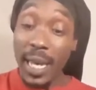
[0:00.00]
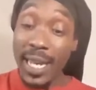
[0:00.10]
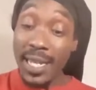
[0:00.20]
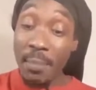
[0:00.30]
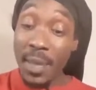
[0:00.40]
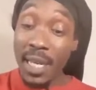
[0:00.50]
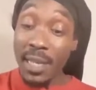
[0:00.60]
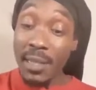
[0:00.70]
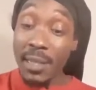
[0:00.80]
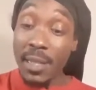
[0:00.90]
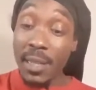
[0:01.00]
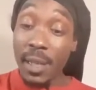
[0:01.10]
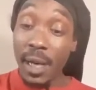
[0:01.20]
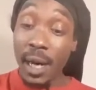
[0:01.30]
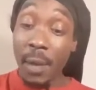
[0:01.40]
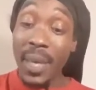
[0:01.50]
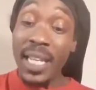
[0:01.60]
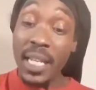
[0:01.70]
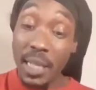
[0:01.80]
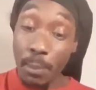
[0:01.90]
it means
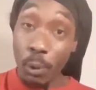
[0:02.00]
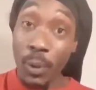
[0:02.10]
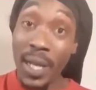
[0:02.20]
in Hebrew,